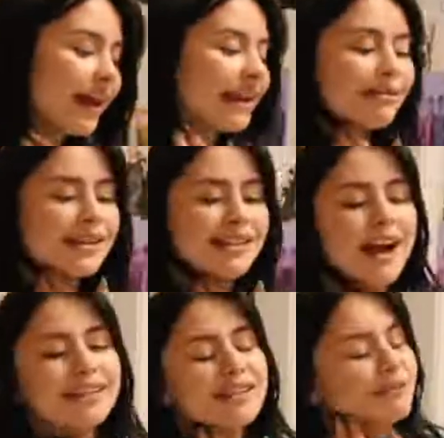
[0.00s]
Anyways,
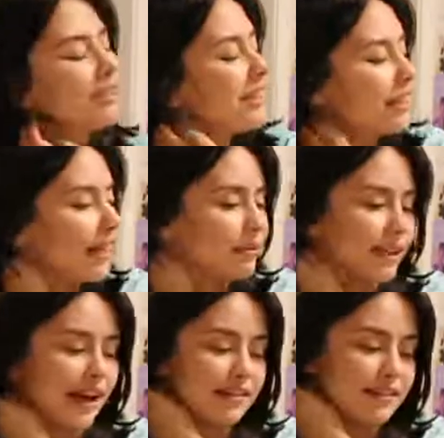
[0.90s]
I didn't really like
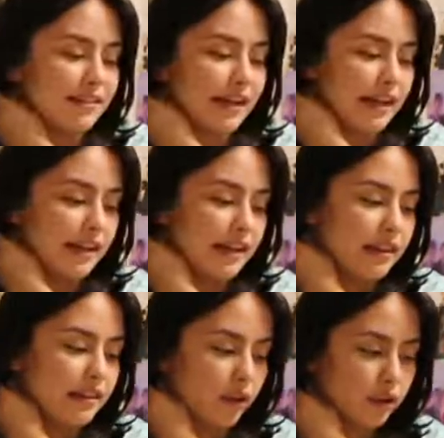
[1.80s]
what they had to say
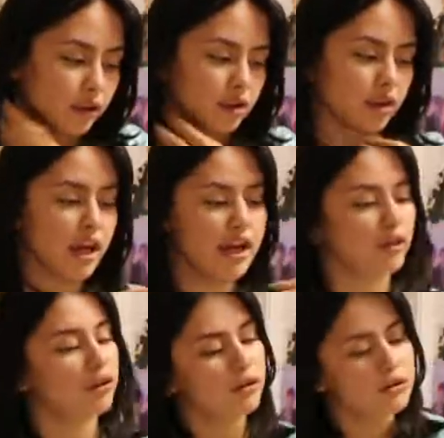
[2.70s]
in this article.
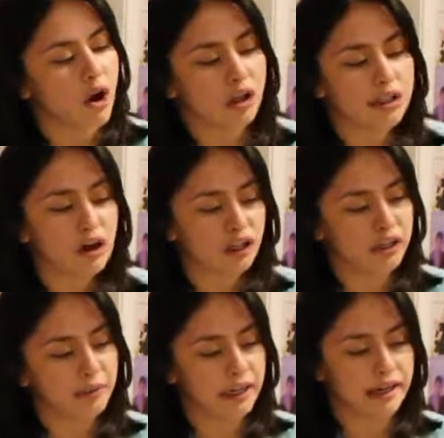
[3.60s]
The article is called "The
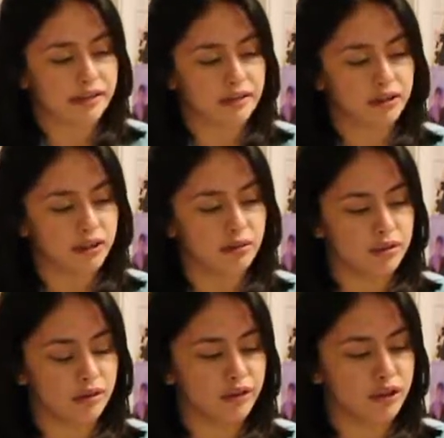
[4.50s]
Argument Against the
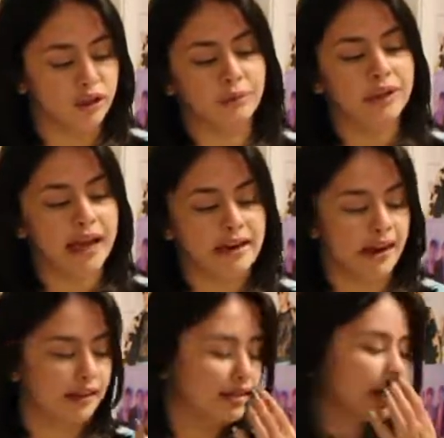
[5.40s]
Use of the Term
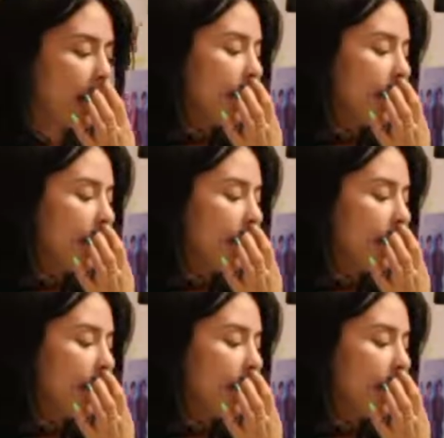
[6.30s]
Latinx."